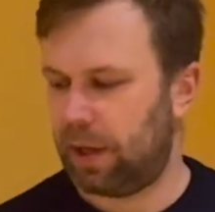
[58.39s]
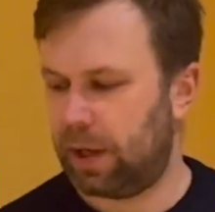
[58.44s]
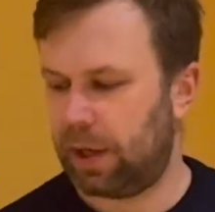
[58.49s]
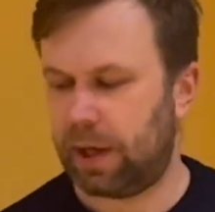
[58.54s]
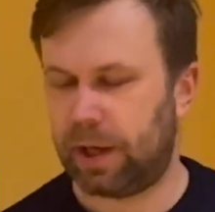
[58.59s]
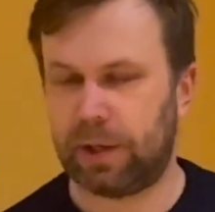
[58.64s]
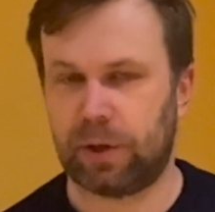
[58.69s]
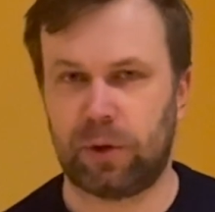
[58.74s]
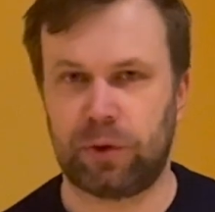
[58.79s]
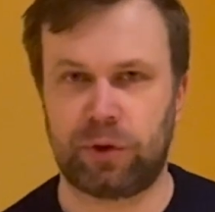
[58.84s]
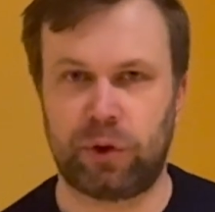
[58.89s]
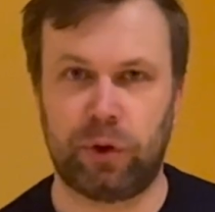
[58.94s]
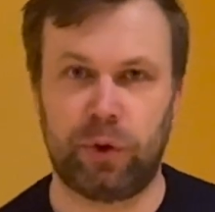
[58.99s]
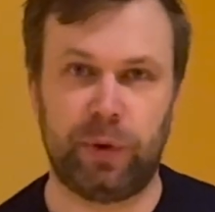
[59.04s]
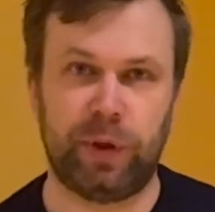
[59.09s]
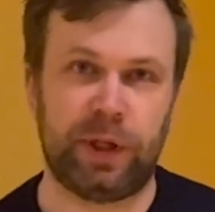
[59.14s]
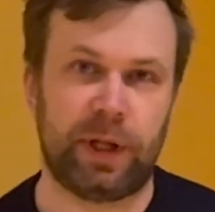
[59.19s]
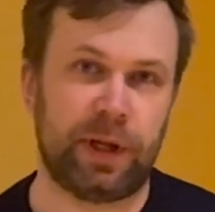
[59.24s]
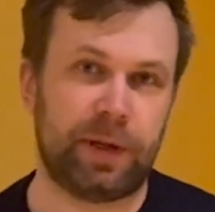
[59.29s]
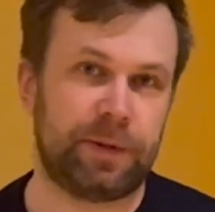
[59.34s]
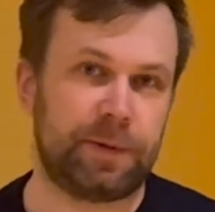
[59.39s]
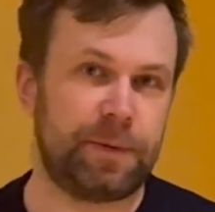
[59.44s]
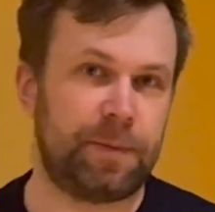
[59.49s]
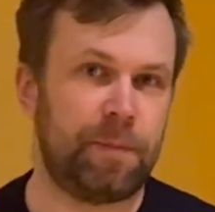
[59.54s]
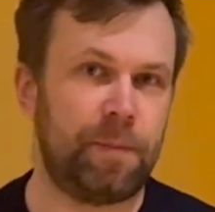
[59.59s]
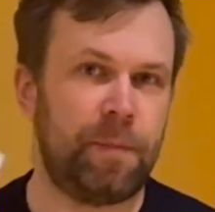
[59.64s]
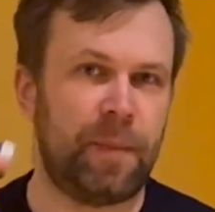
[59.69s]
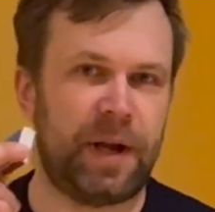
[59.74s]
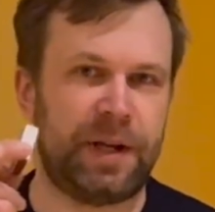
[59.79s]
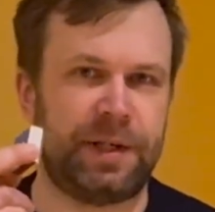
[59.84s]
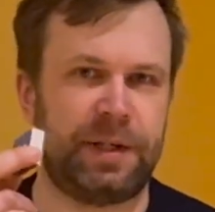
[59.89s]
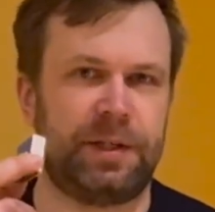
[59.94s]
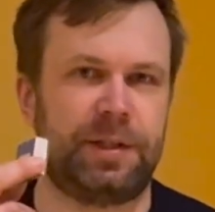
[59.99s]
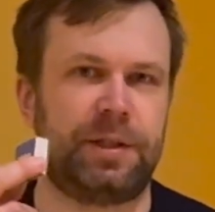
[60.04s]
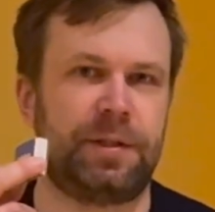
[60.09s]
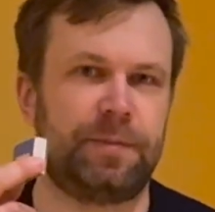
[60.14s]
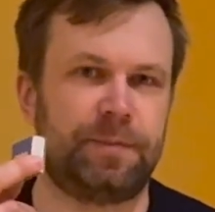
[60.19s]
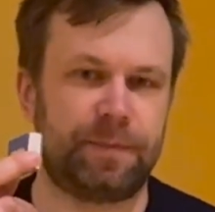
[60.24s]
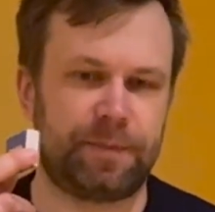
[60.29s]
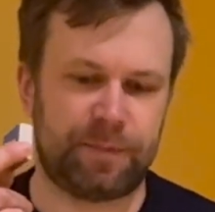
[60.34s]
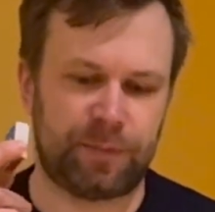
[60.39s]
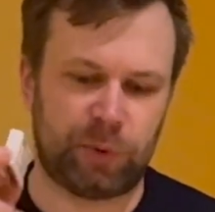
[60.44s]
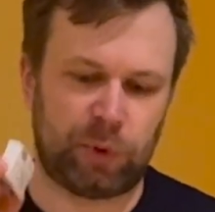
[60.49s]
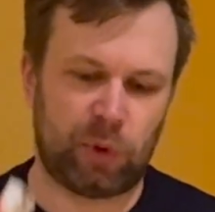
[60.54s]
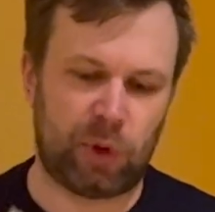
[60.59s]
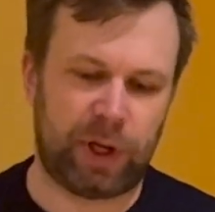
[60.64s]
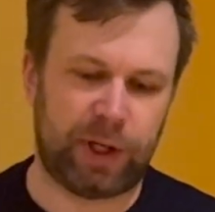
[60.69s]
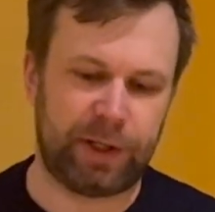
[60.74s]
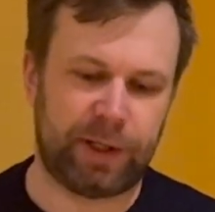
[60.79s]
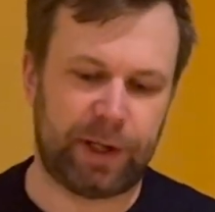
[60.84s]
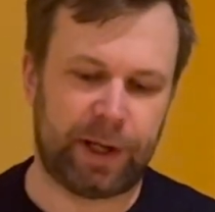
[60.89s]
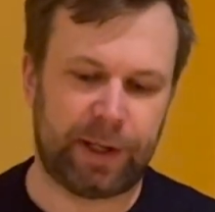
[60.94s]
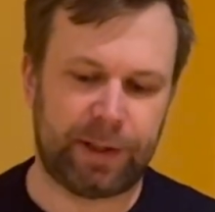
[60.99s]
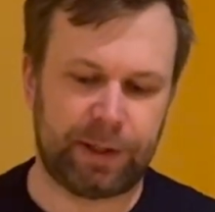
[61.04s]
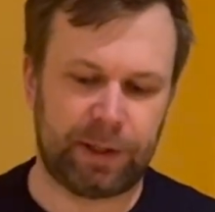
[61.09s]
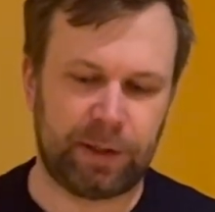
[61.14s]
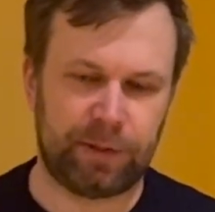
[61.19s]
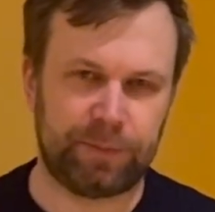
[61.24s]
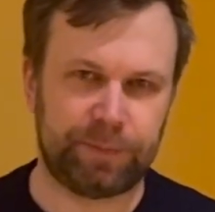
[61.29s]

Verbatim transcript: And also you need uh, matches to light the candle.